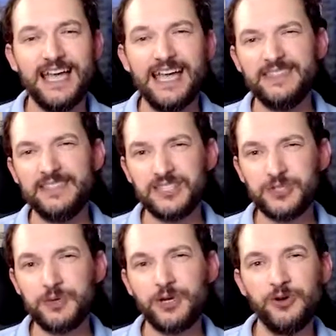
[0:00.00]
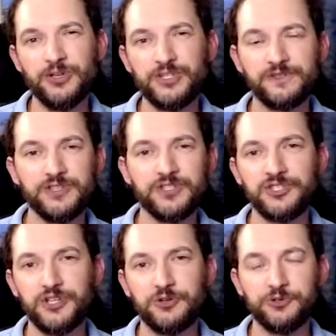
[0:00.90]
And this is because of the
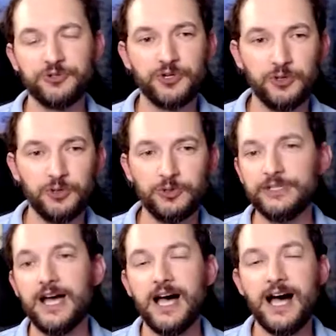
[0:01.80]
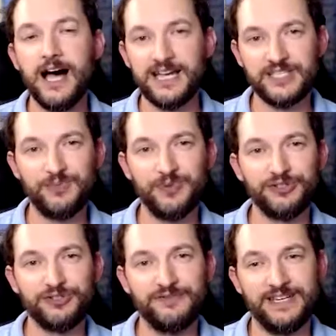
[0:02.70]
so-called
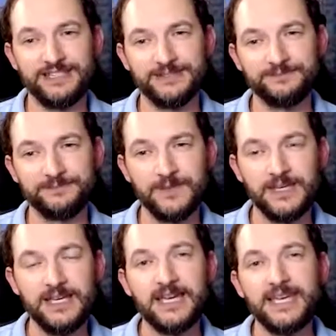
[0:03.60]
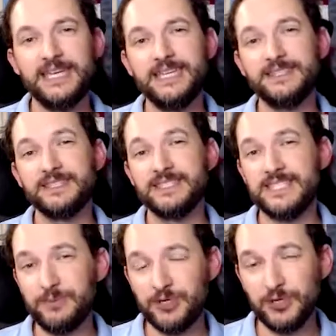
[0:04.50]
iceberg effect. In the
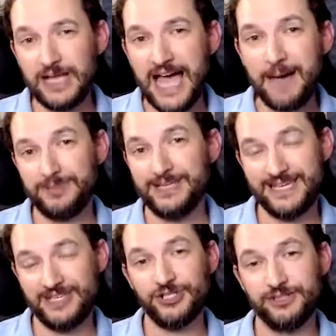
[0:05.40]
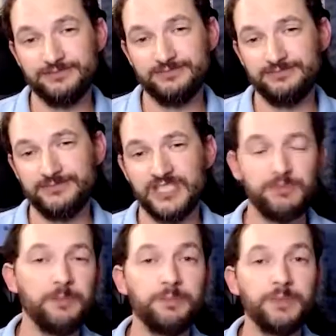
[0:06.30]
typical application, this
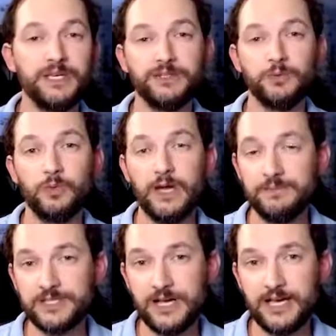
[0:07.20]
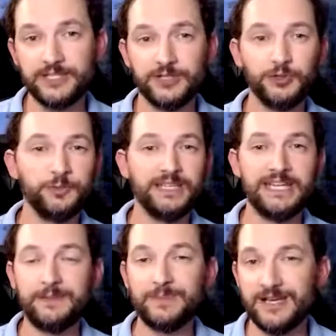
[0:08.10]
might be your website, it could be
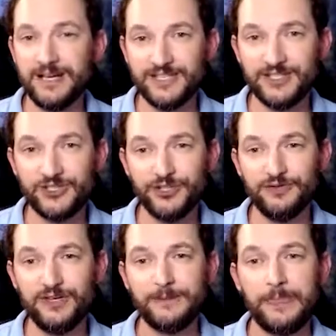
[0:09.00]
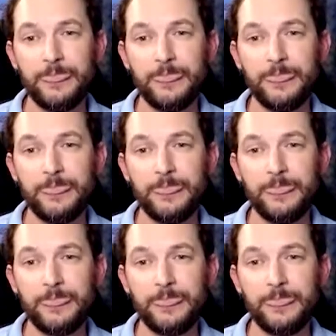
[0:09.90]
an API server.